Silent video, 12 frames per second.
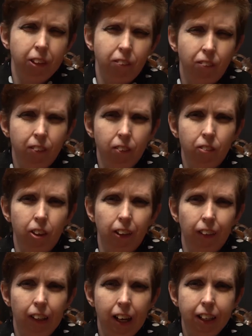insist on
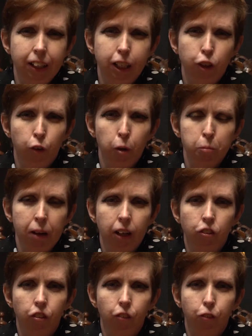lighting your
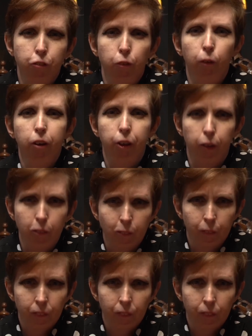matches for you.